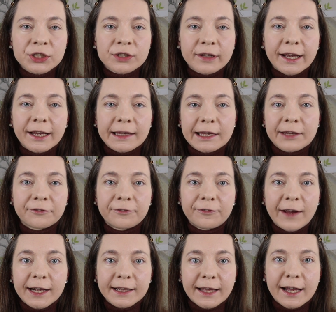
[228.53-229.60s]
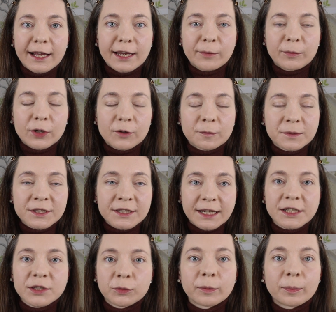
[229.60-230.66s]
Like, in fact, I am
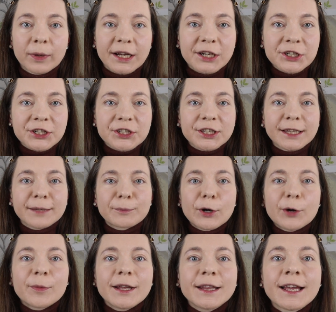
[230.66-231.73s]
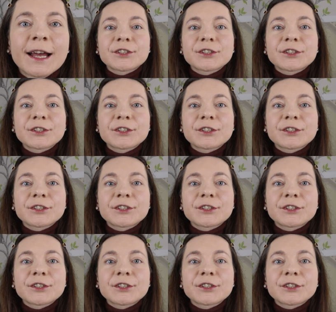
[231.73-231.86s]
obsessed with blushes at the moment.